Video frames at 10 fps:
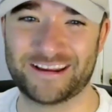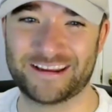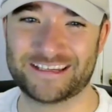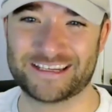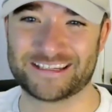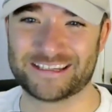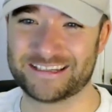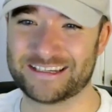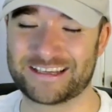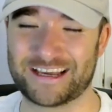just
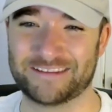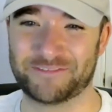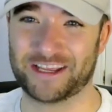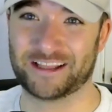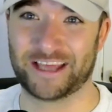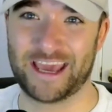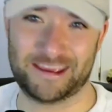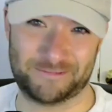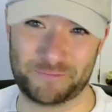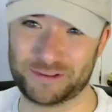kind of being like, hey,
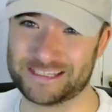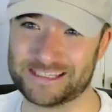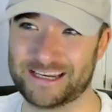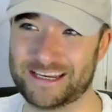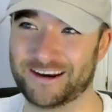put this in here.